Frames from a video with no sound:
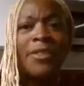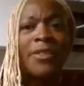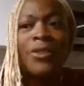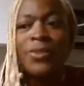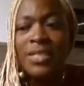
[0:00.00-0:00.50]

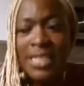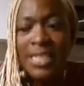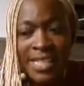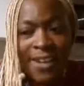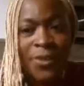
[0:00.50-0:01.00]
those
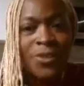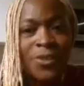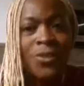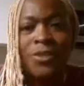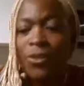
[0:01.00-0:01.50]
details
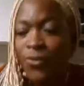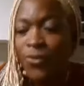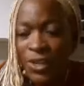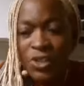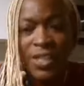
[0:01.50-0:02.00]
those those
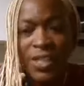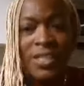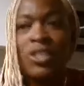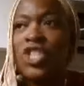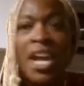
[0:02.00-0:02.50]

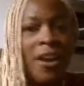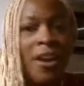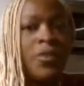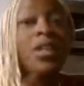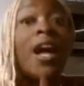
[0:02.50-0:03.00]
finishings the
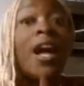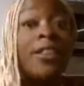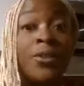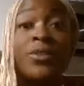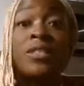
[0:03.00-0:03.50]
chair the
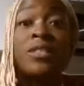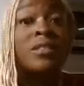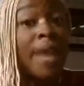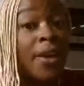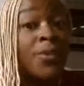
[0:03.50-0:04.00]
colors the
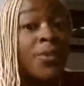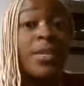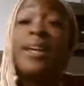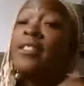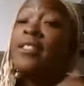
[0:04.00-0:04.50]
smells
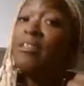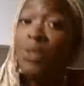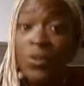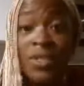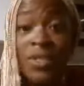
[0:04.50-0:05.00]
the
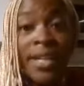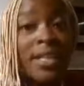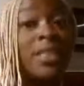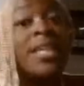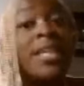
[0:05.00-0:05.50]
music
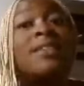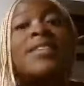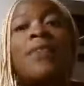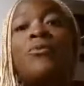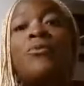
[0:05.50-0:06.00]
the things
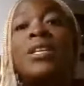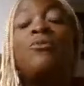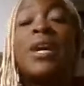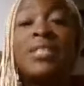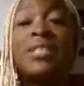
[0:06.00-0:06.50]
that really
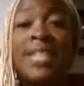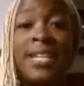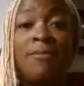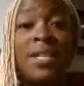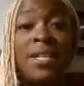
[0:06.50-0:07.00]

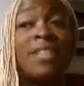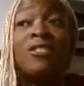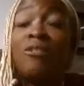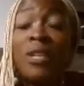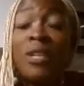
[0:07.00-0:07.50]
resonated me that
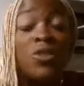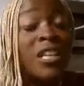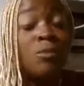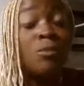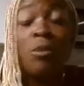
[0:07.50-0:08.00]
took me
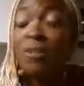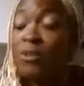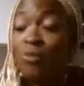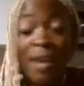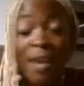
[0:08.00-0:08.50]
transported
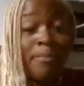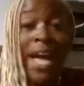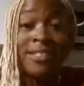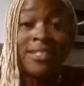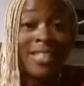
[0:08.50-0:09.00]
me right
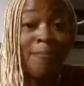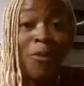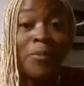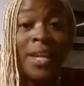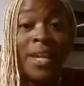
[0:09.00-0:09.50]
back to that
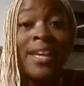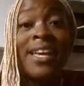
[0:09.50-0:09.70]
moment